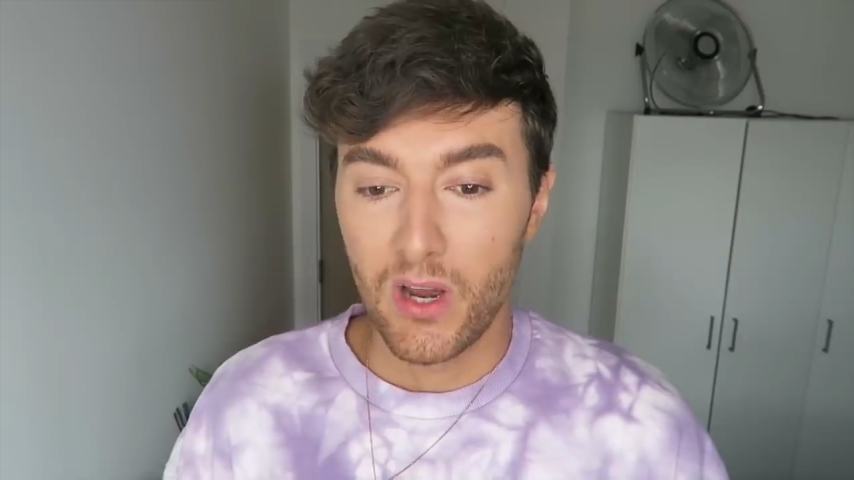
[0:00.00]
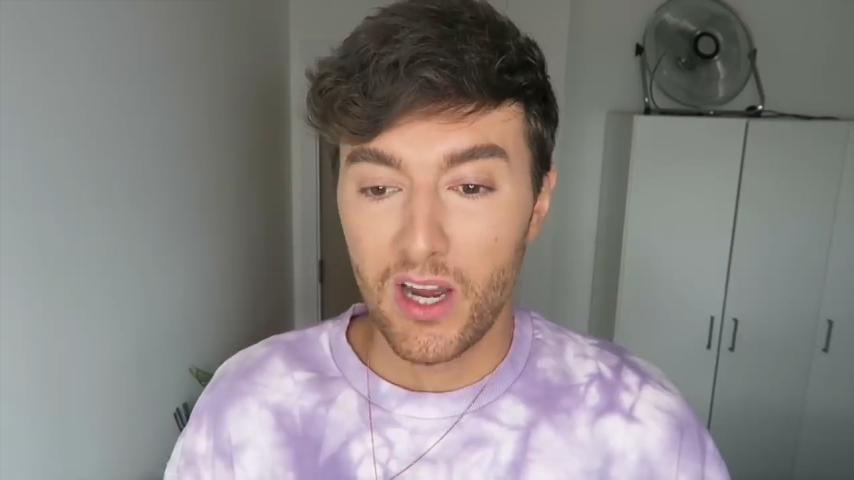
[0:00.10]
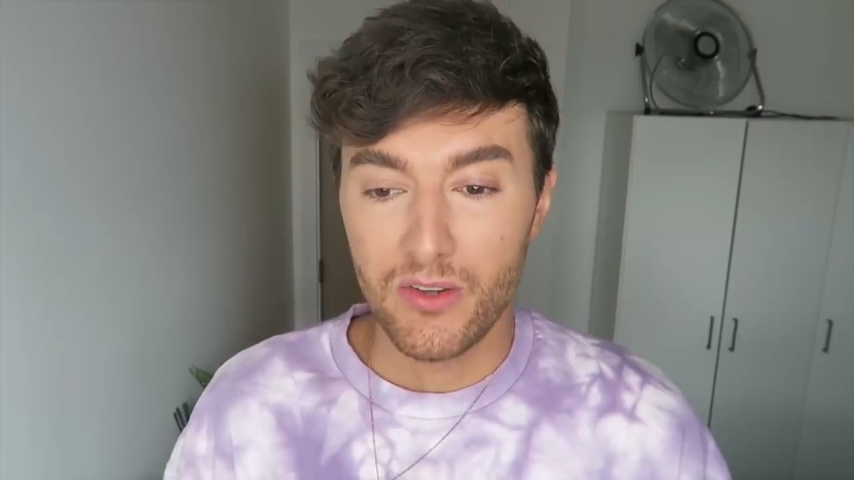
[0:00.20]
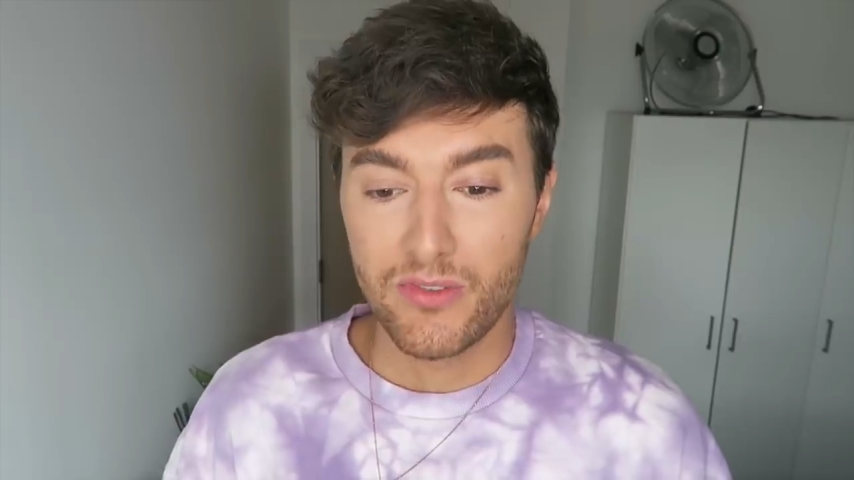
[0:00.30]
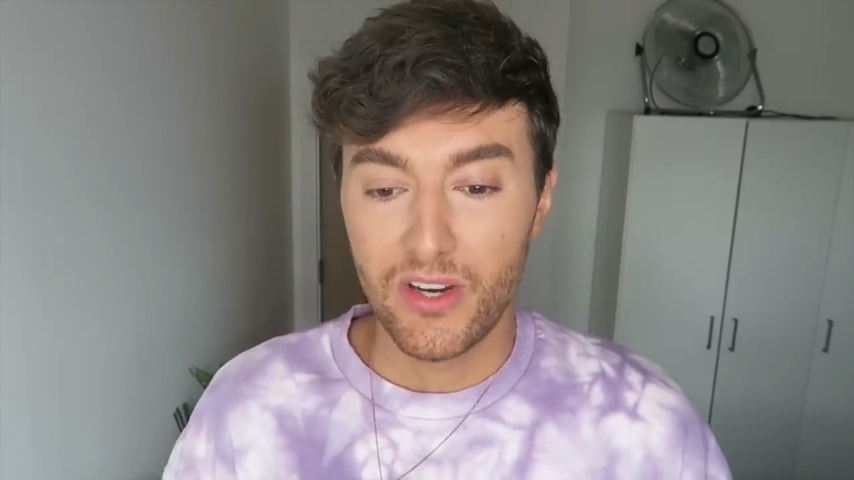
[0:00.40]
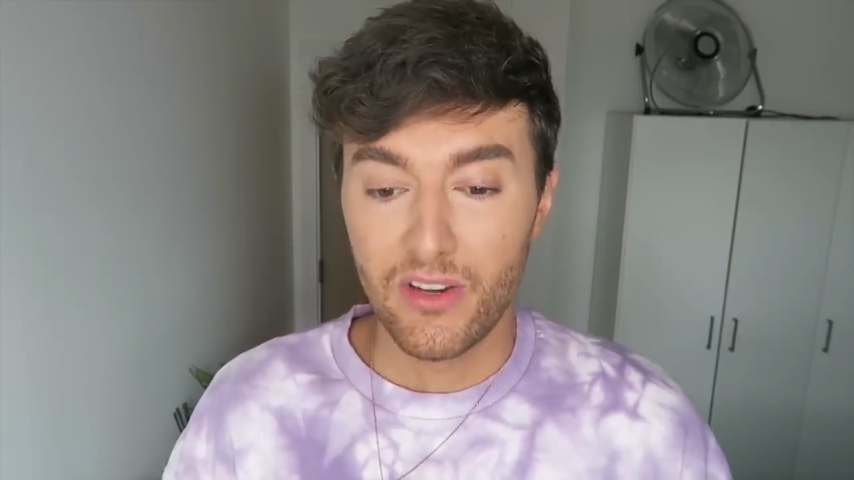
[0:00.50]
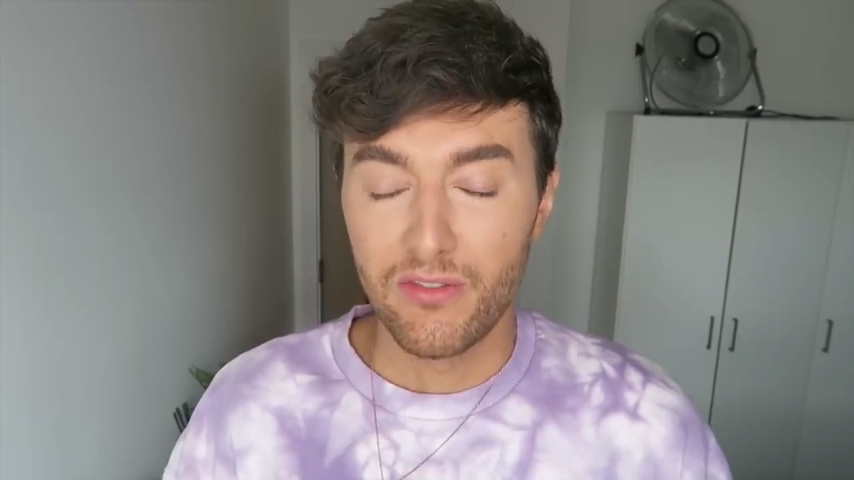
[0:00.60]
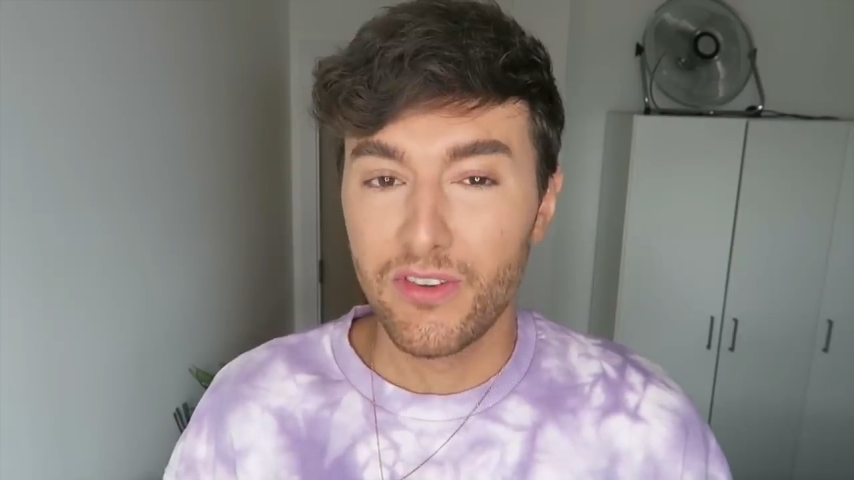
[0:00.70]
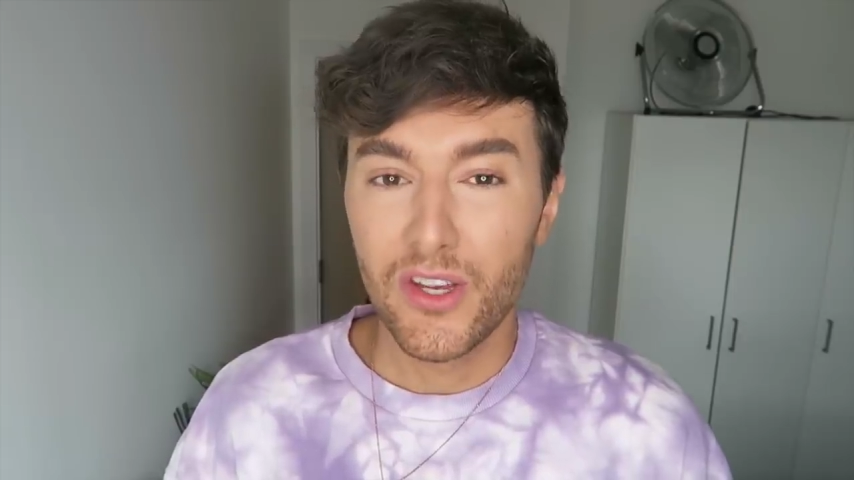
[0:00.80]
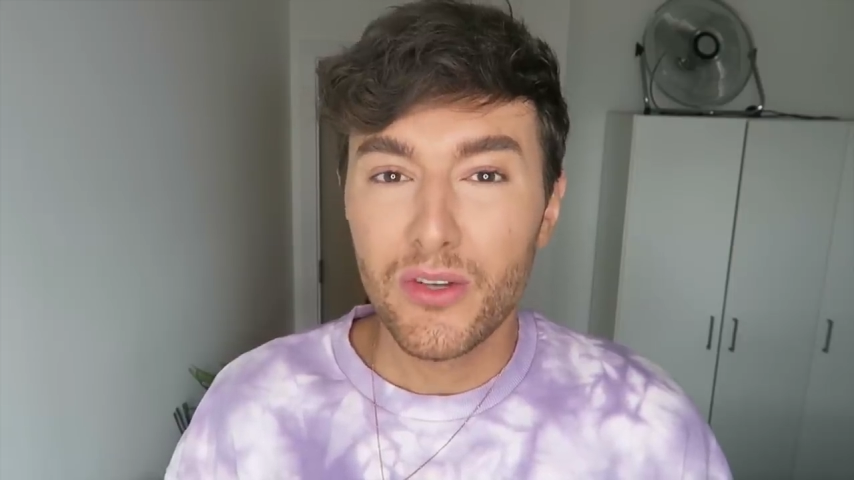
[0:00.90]
where I was very
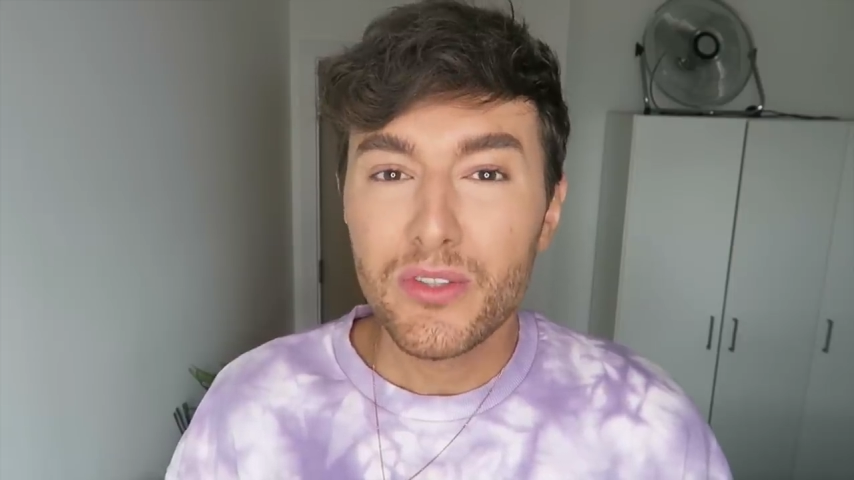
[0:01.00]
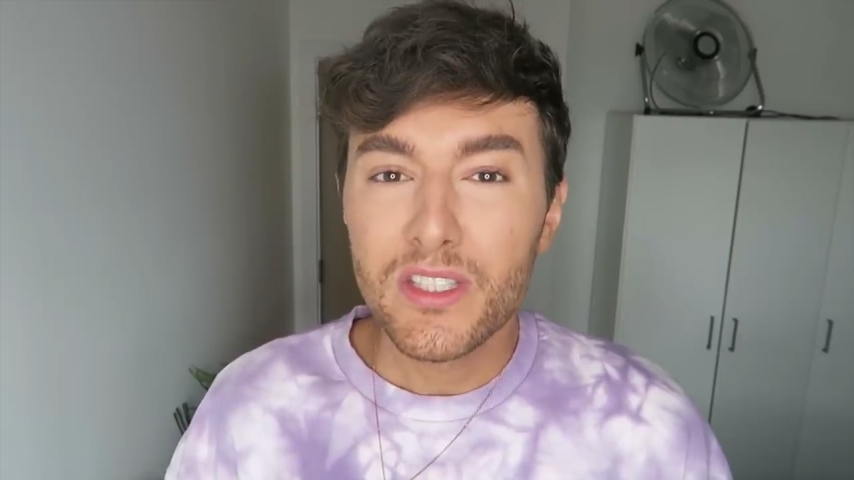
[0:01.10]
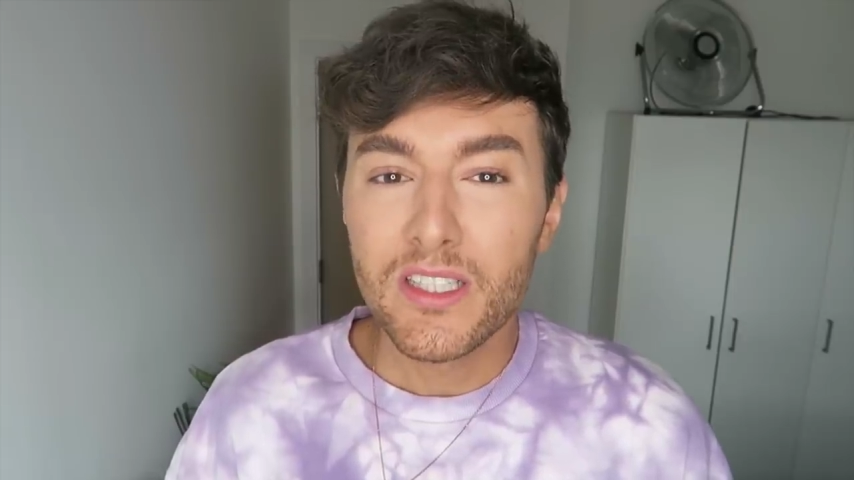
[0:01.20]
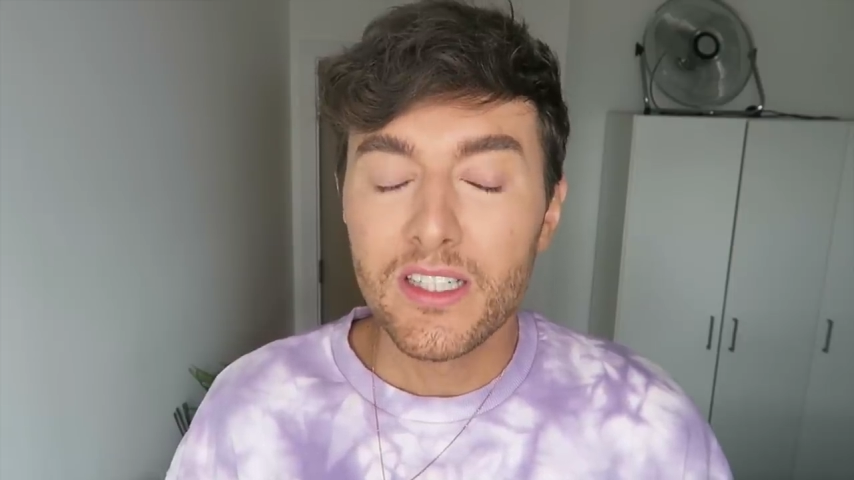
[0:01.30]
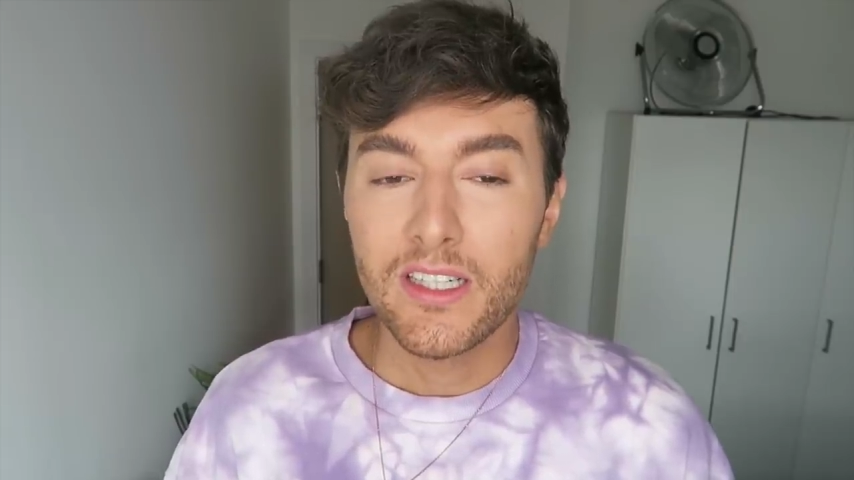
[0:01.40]
confused,